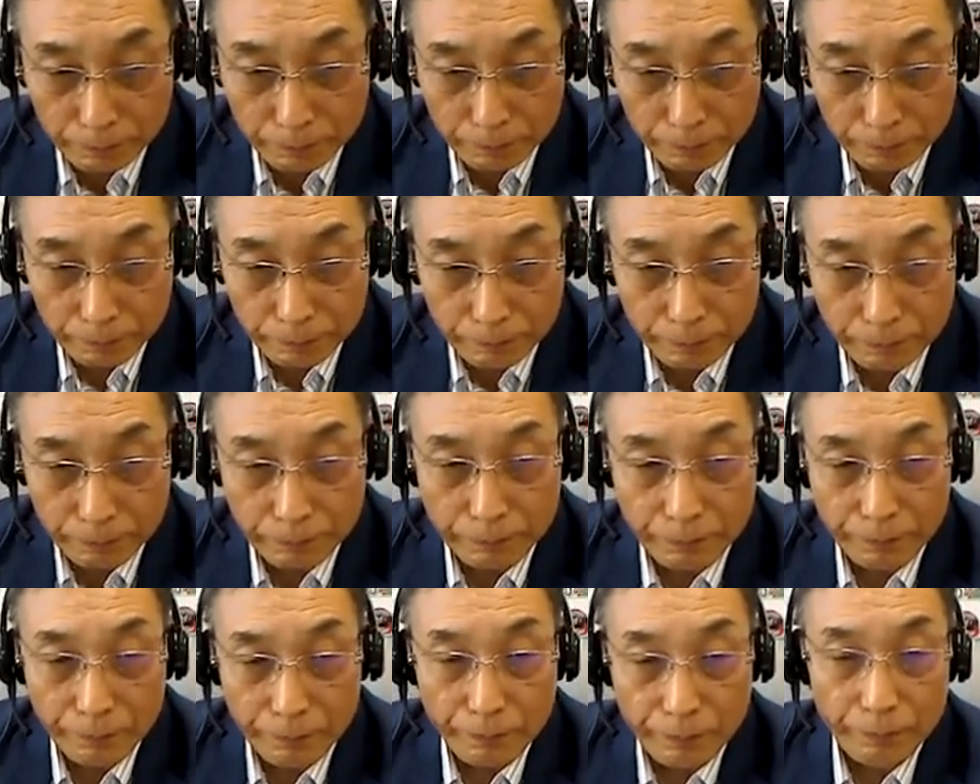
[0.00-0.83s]
the
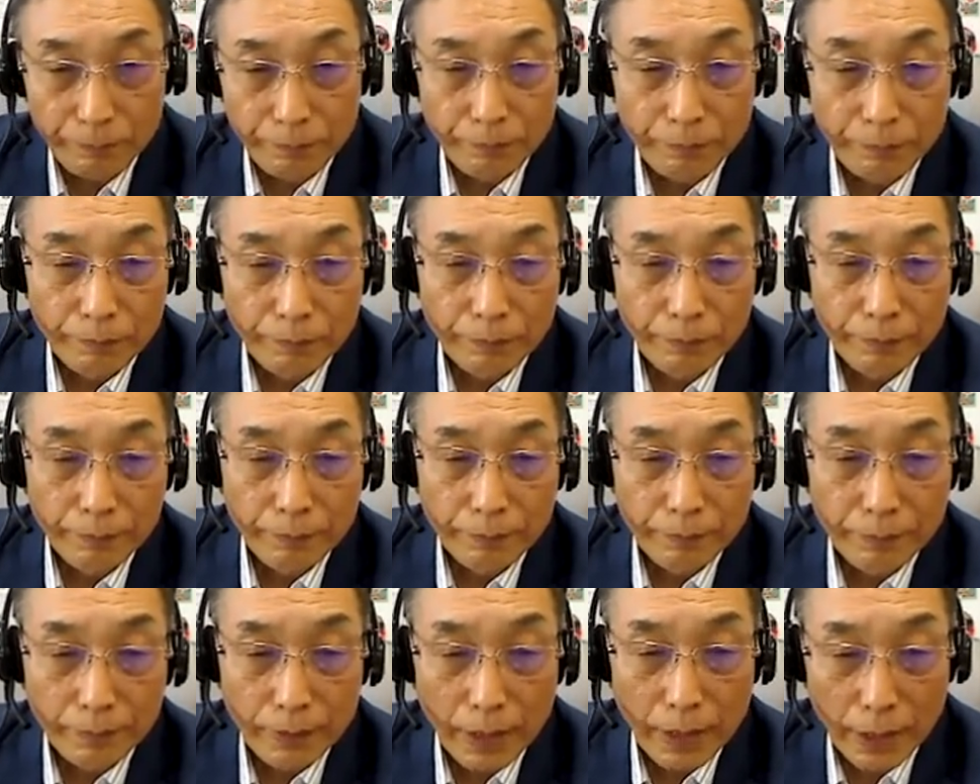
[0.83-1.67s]
uh,
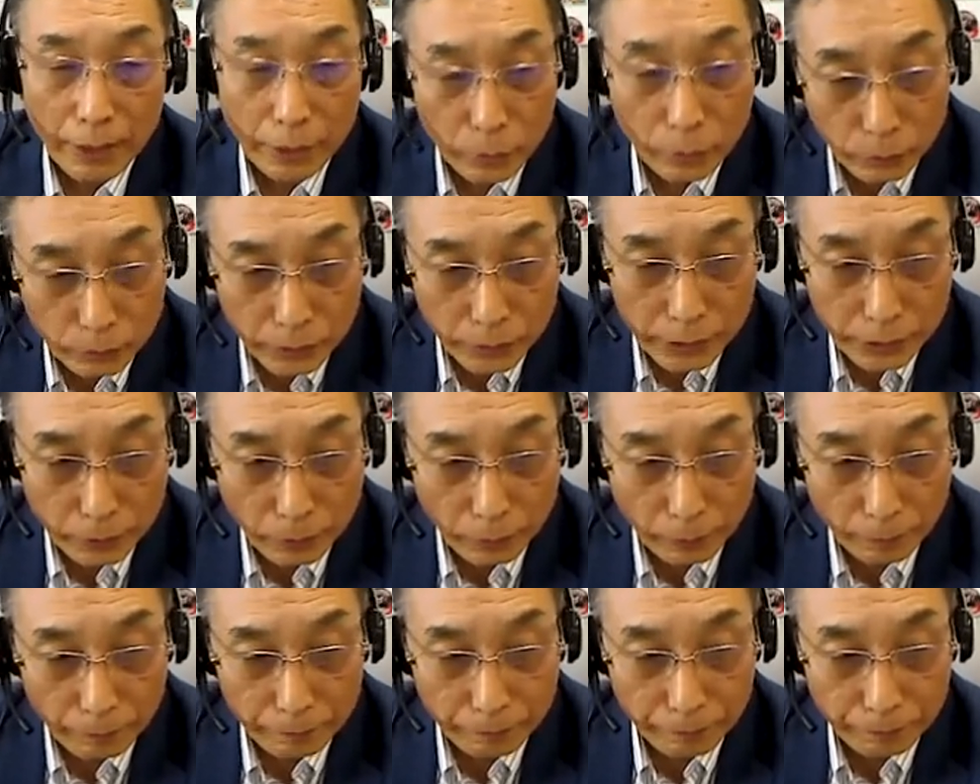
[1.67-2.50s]
the washing the
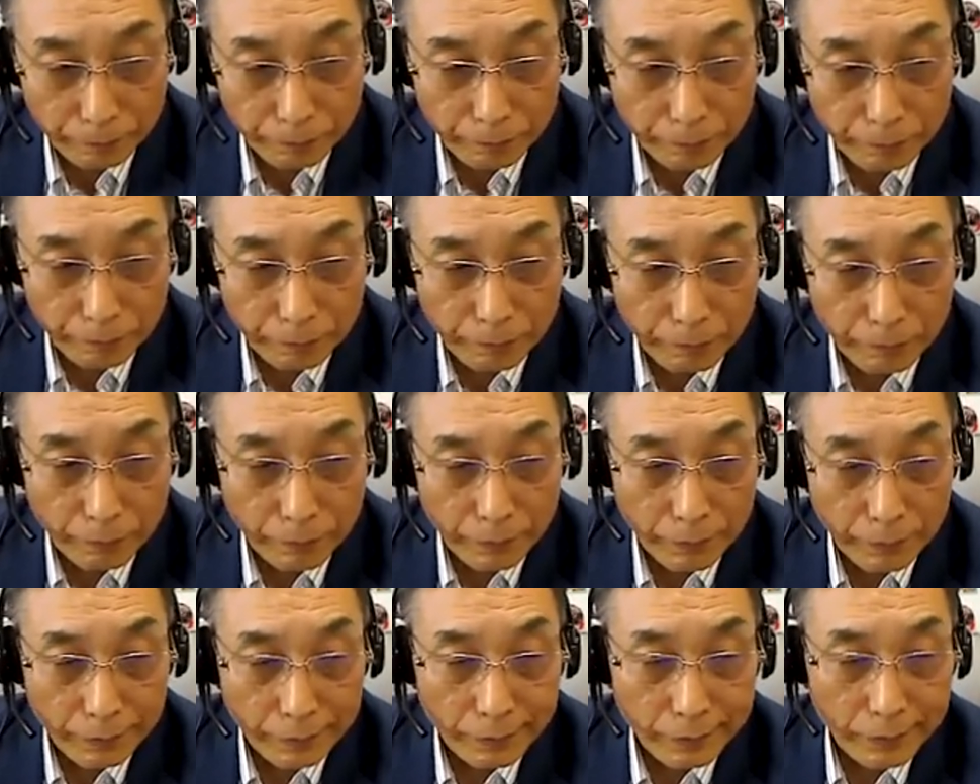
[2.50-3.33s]
hand with the
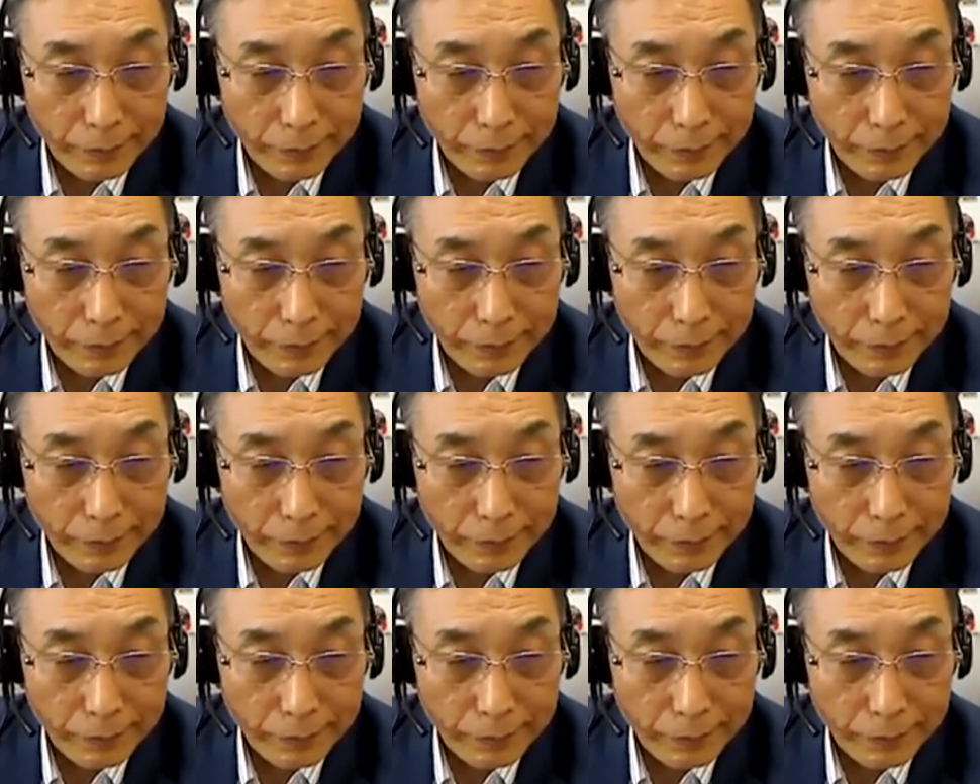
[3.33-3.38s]
soap